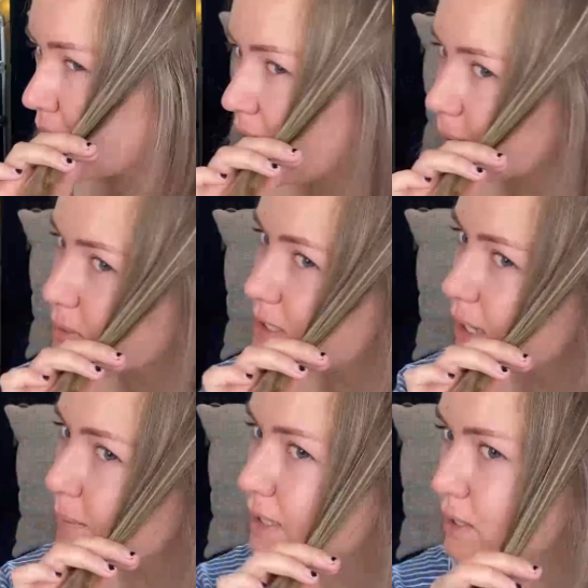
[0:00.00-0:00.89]
I'm
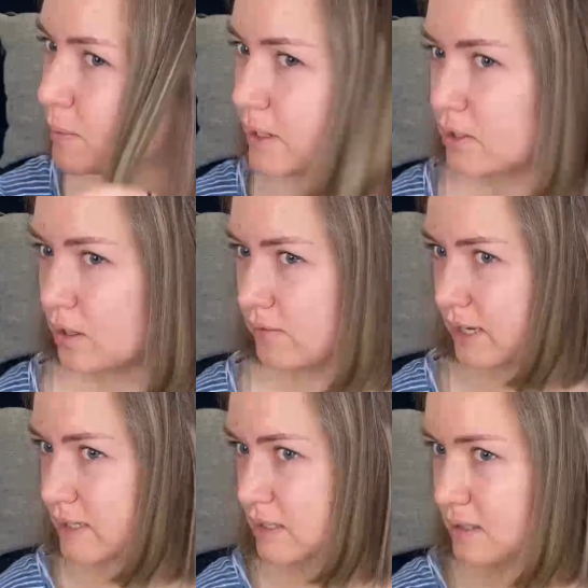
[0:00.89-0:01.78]
a little bit
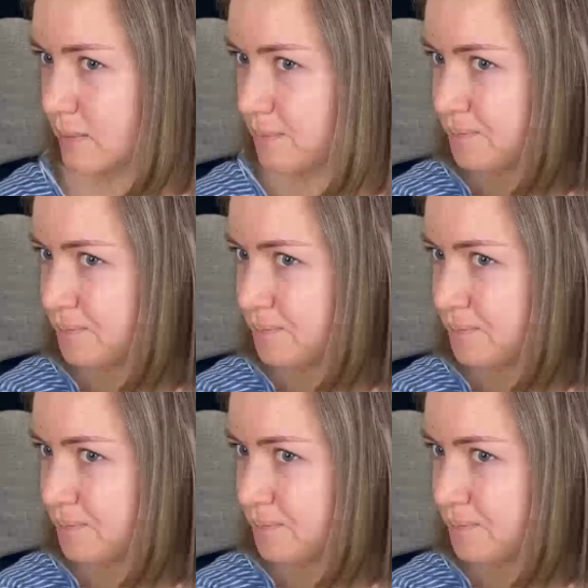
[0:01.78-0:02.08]
nervous